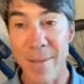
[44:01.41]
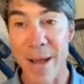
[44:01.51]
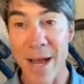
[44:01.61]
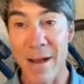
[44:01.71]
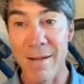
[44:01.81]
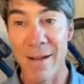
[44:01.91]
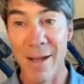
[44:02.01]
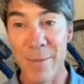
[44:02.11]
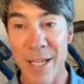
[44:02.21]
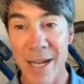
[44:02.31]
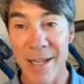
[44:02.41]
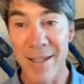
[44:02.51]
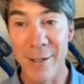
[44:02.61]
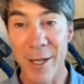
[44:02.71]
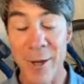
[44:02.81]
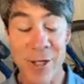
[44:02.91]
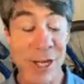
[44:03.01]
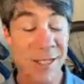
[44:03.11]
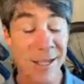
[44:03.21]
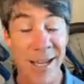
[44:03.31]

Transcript: about upsetting your coach i used to